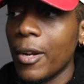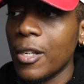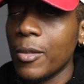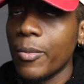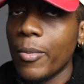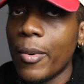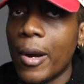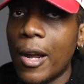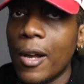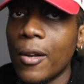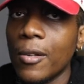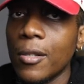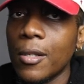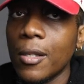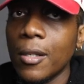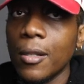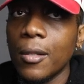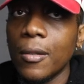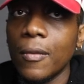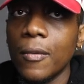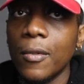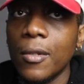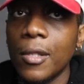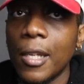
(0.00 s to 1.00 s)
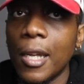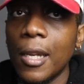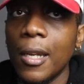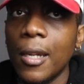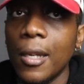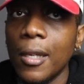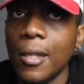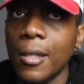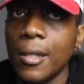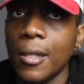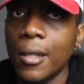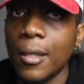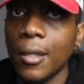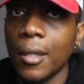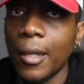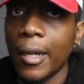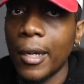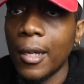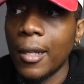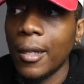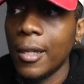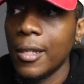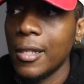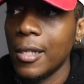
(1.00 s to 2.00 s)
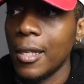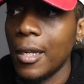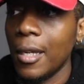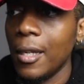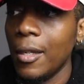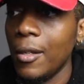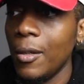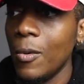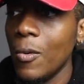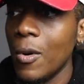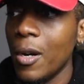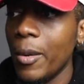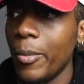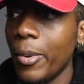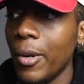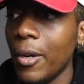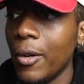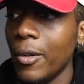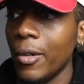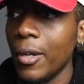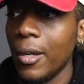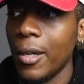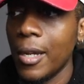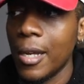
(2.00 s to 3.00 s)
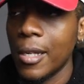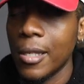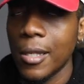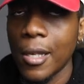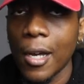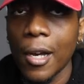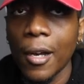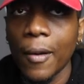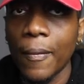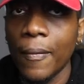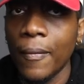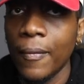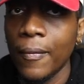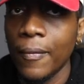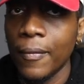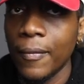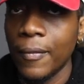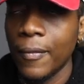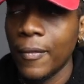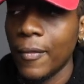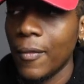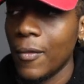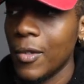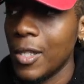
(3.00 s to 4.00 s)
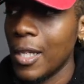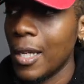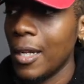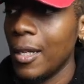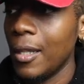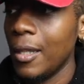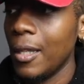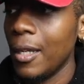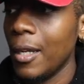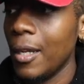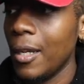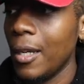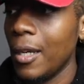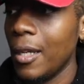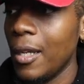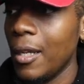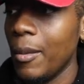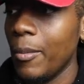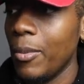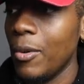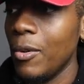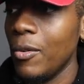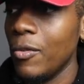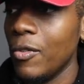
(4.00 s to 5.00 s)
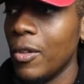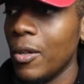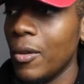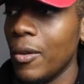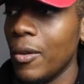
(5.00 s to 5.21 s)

press browse to send it to, like, let's say you want to put it on your desktop. Send it there, and then poof,